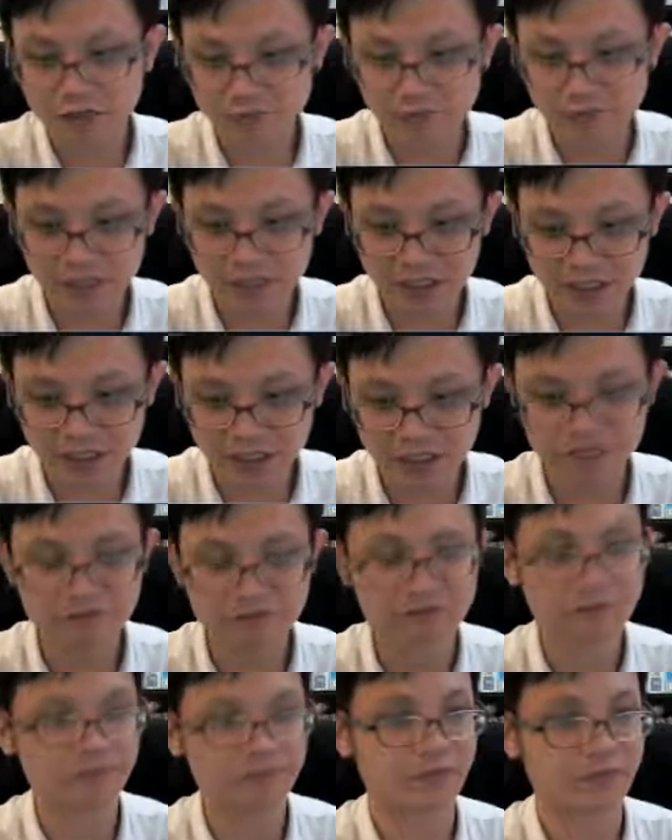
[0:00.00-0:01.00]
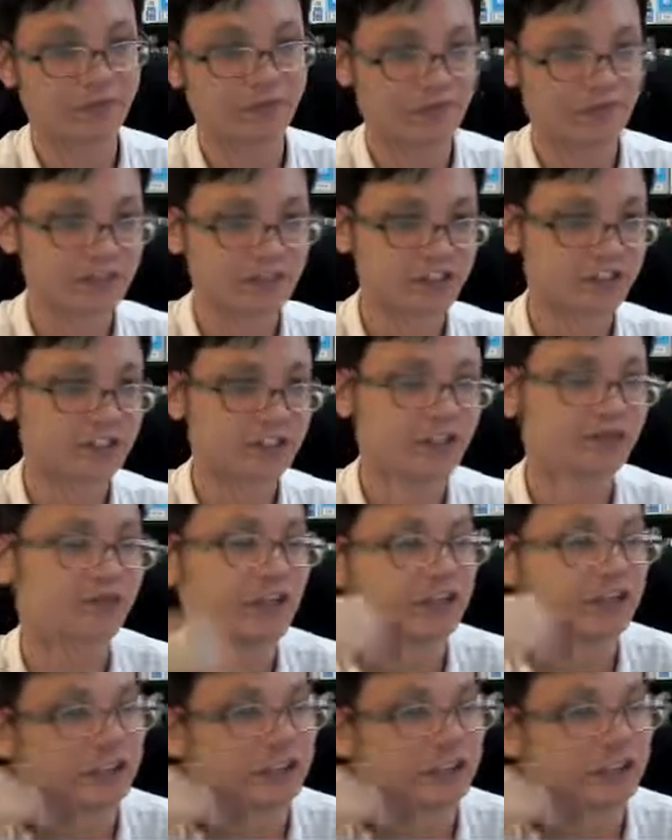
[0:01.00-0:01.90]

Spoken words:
blood pressure, which